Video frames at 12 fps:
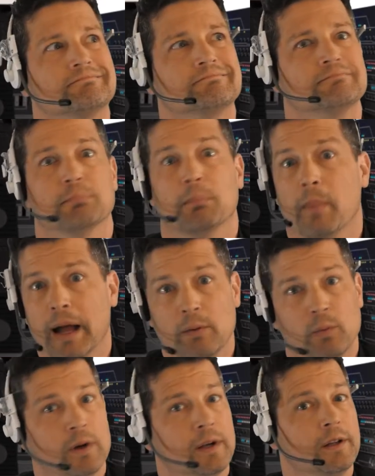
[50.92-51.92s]

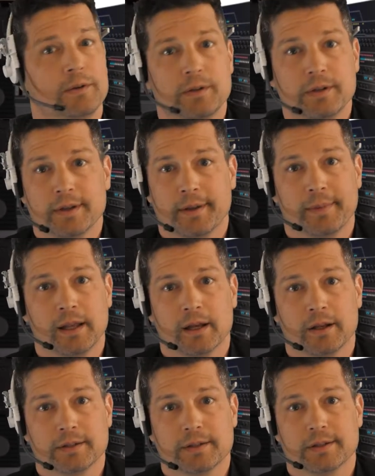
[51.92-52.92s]
might want to go do something
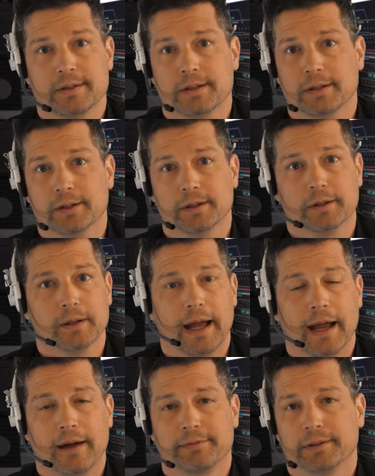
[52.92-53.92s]
else until
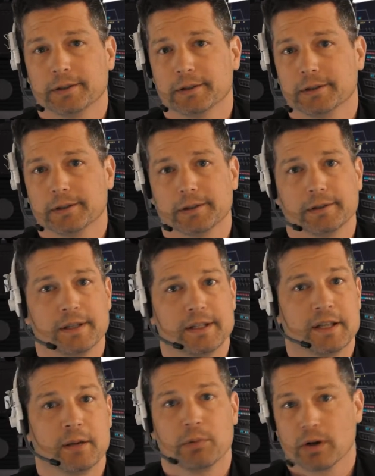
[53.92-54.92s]
after
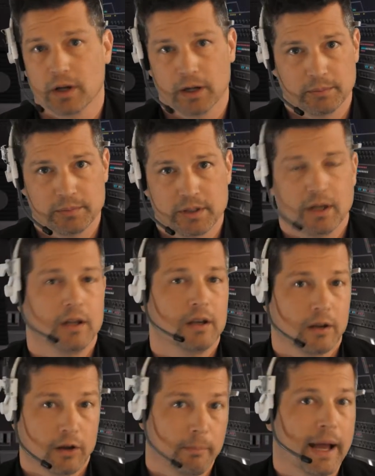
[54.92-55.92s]
December comes, and you
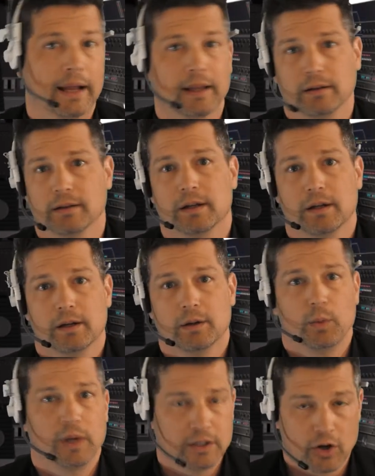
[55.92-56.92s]
can come back and
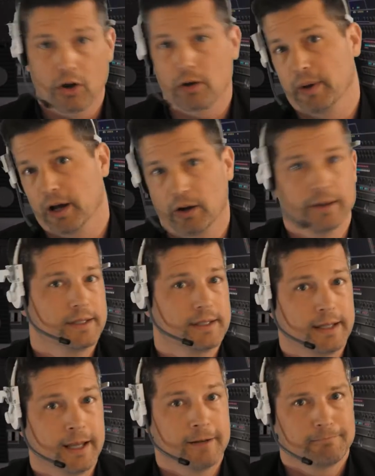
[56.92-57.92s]
we can talk about all this
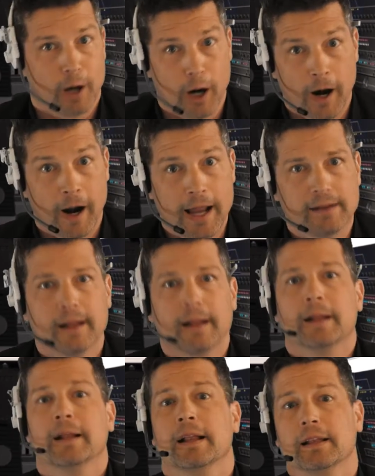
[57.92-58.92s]
again. All right,
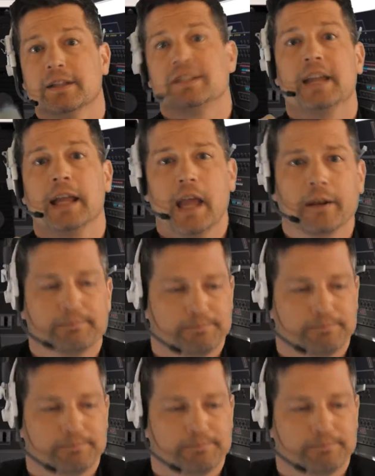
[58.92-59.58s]
let's dig in.